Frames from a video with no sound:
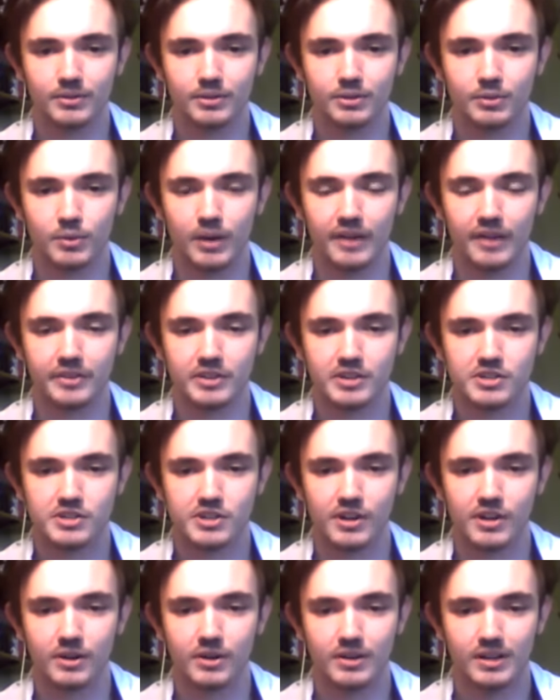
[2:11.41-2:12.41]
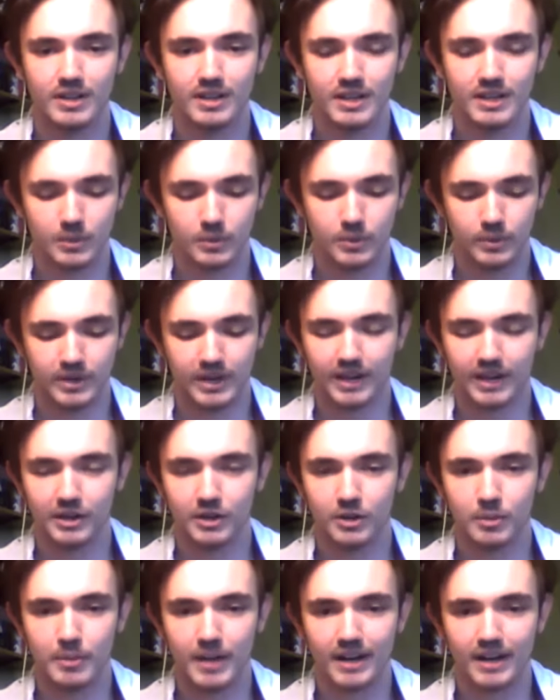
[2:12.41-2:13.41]
throughout this show, we kind of
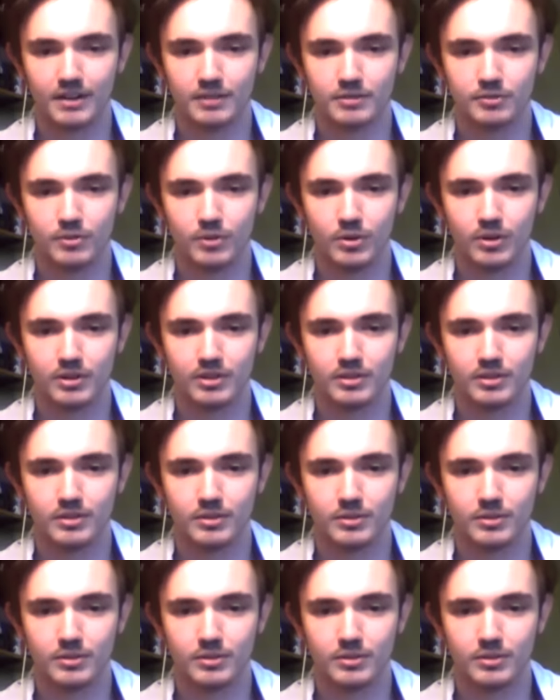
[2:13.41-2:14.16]
go back and forth.